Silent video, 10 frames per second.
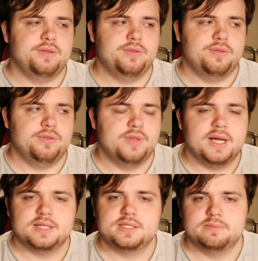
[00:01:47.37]

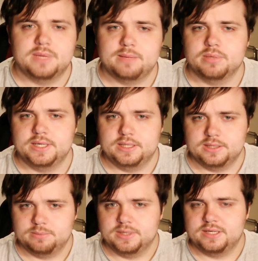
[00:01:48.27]
That's my brain and
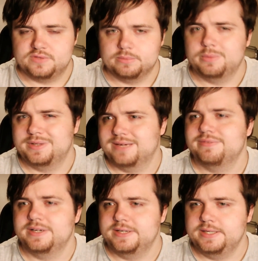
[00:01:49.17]
the brain of someone with
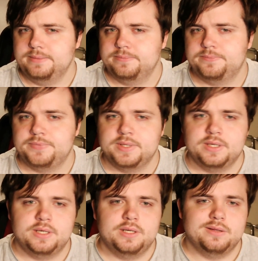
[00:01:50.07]
FND.
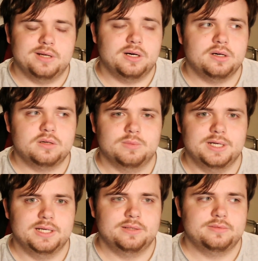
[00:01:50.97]
The
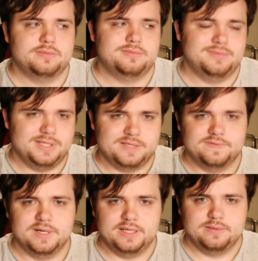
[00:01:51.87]
hardware is
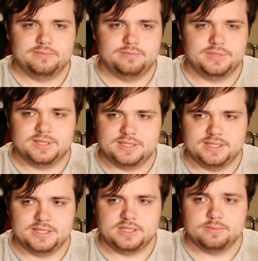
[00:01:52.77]
fine, but the
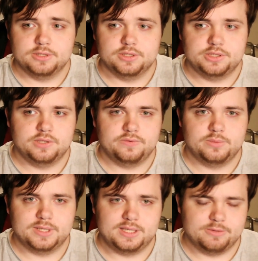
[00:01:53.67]
system and the
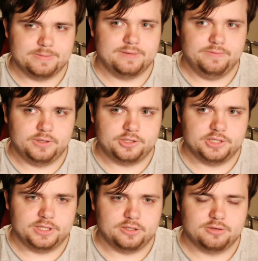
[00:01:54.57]
software keeps
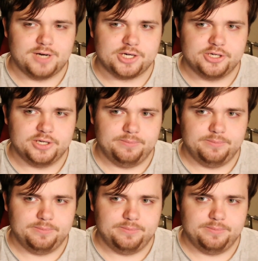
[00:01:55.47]
malfunctioning and crashing.